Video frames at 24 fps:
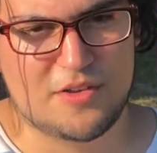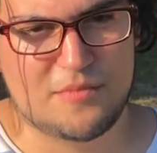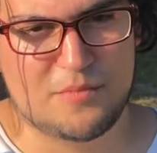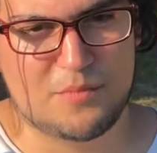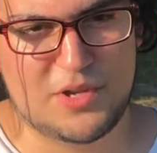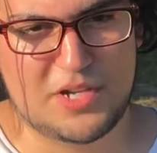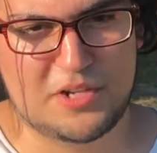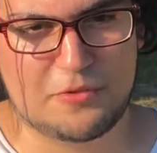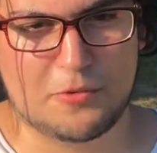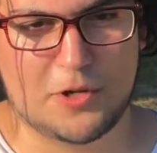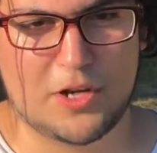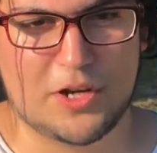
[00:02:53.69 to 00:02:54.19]

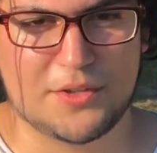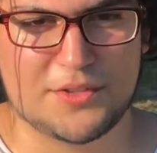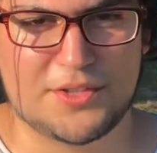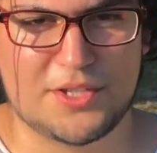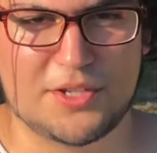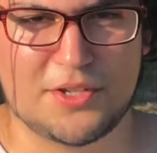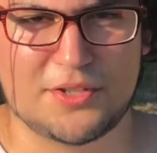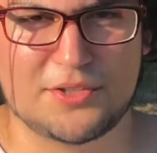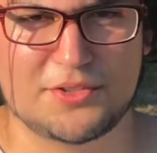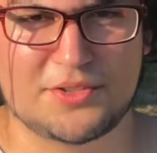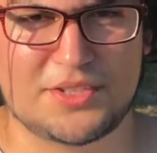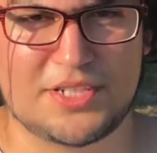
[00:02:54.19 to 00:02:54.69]
Meanwhile, the
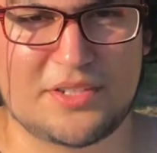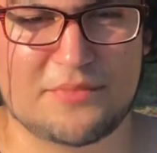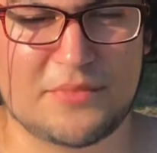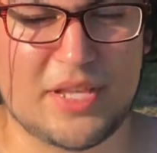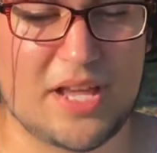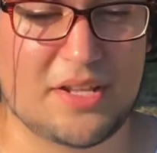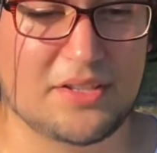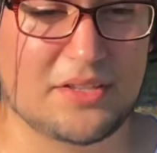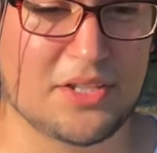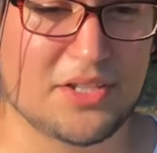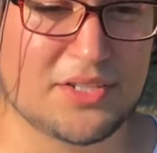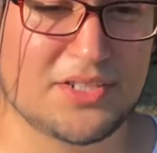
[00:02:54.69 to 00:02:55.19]
other team
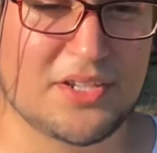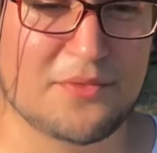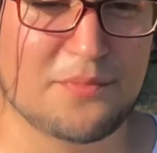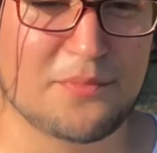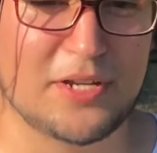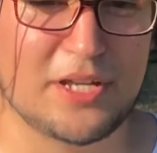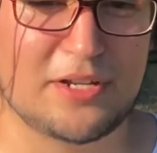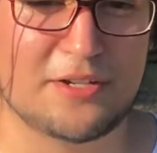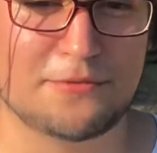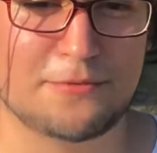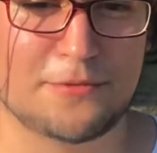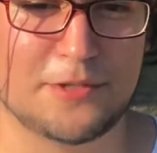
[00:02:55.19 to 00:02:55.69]
that doesn't
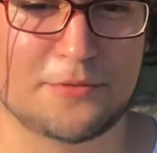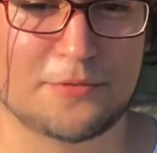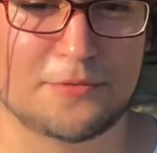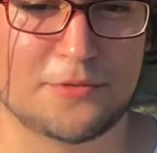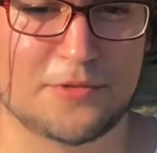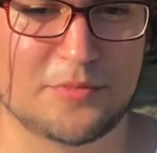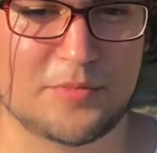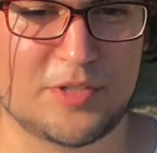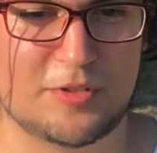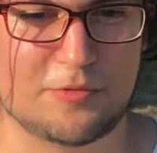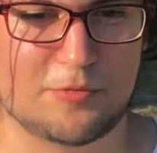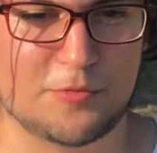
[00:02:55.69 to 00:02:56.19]
benefit
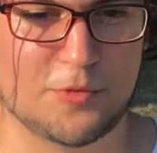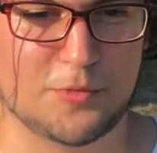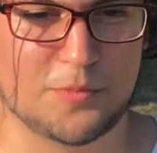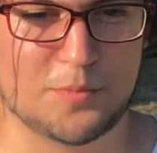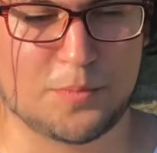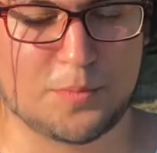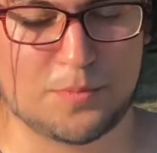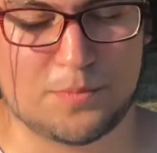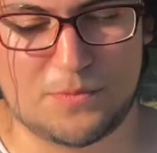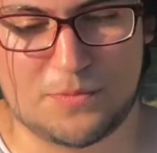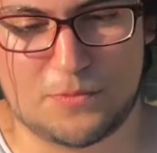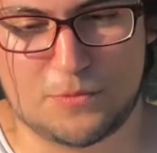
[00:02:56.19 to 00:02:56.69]
from it
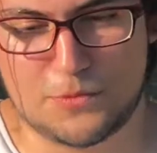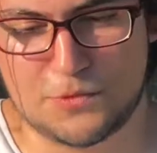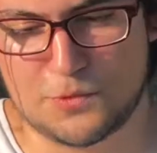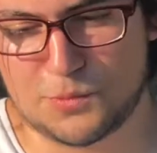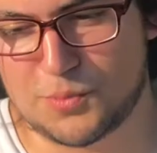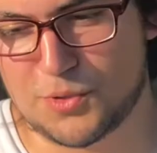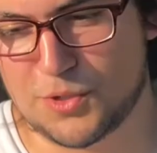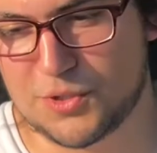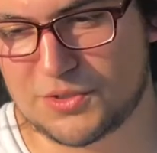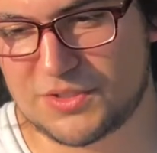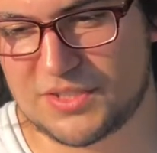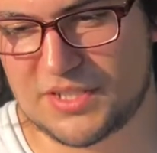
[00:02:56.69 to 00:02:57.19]
will
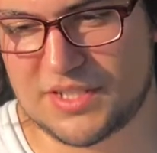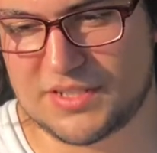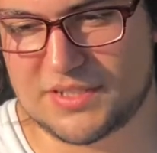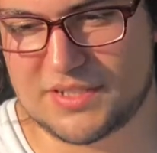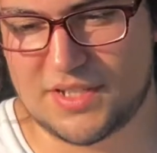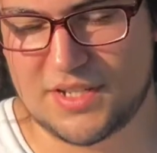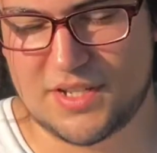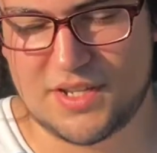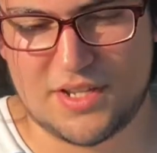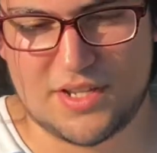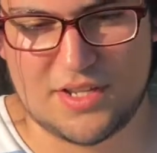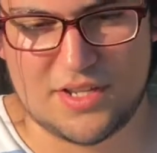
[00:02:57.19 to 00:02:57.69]
protest.
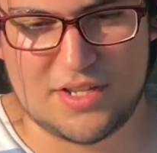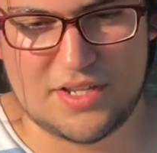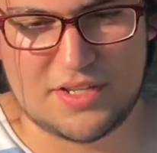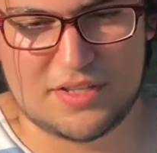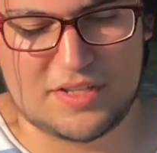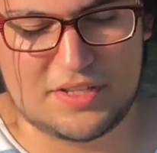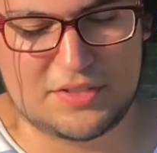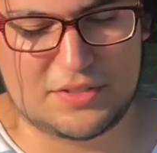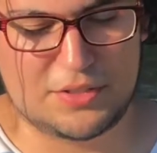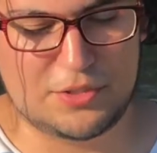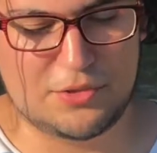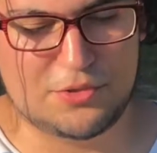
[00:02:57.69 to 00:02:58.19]

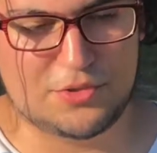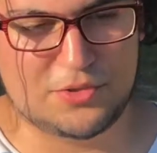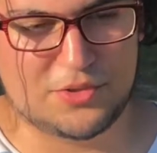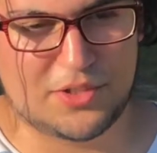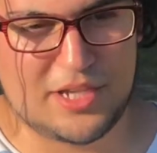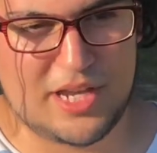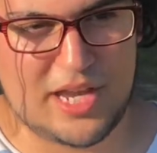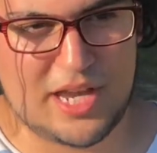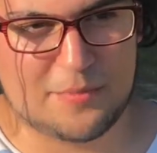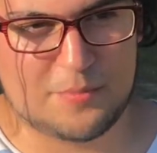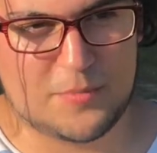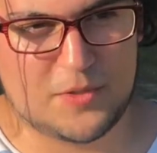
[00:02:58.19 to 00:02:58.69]
This
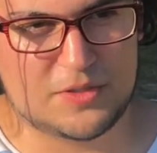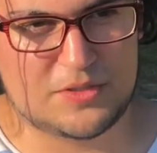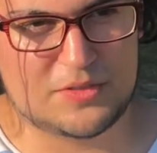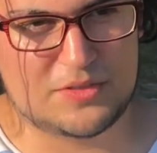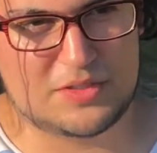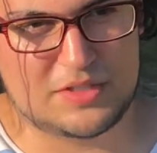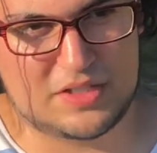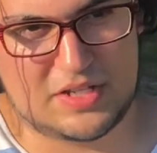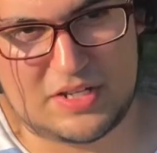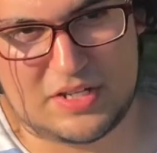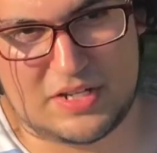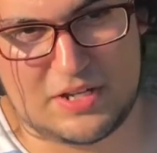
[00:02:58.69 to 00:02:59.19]
usually
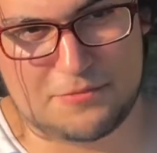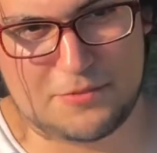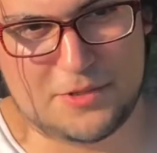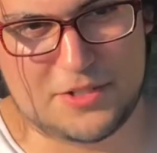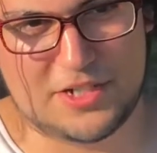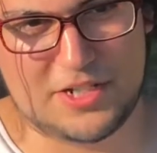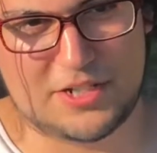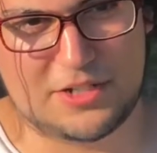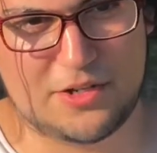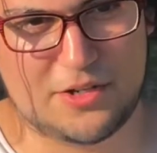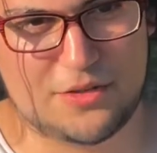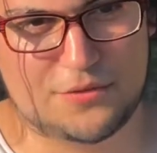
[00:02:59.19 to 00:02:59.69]
happens in
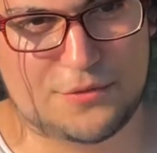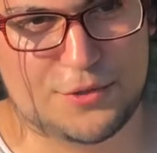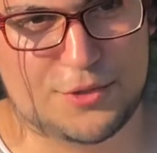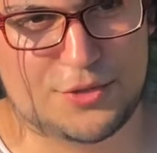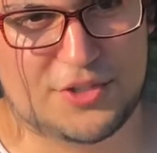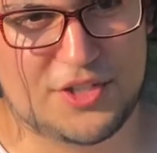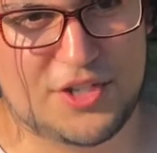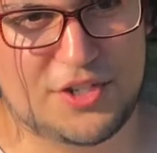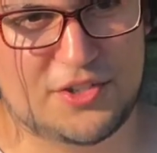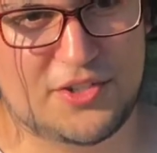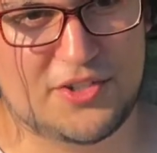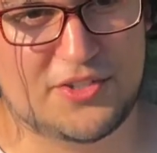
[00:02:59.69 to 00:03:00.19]
everyday
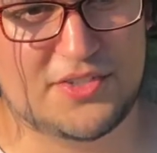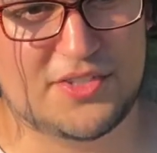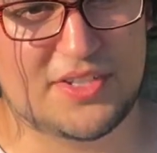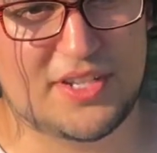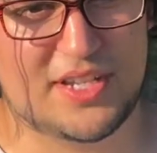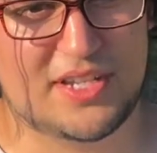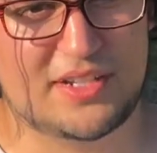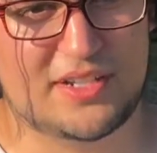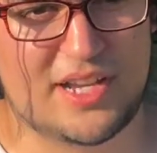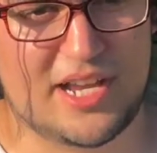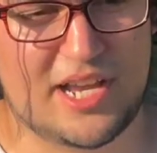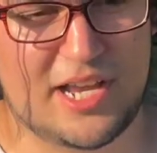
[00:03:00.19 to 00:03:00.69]
conversations
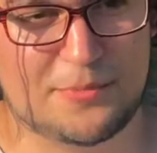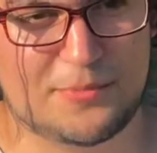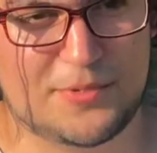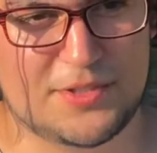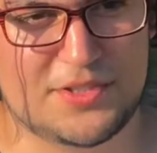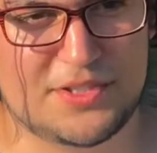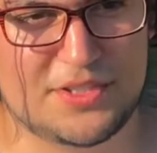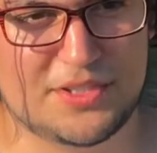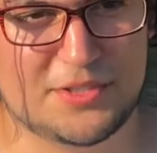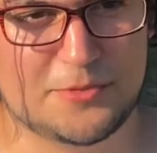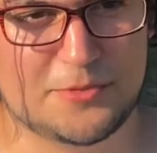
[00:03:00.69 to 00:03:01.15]
and happens in